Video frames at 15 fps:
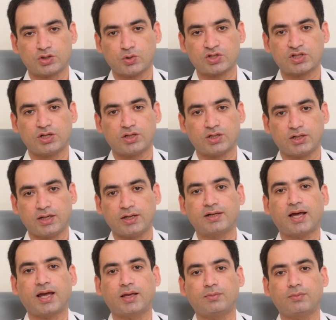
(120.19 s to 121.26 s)
your children in
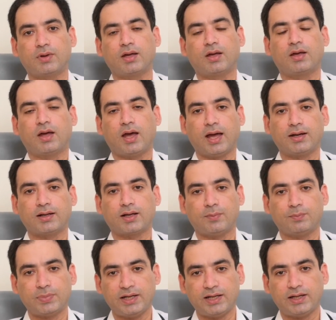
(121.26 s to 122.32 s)
time and
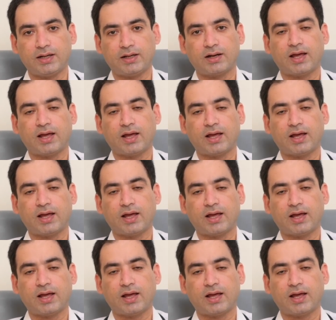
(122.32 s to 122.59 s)
complete it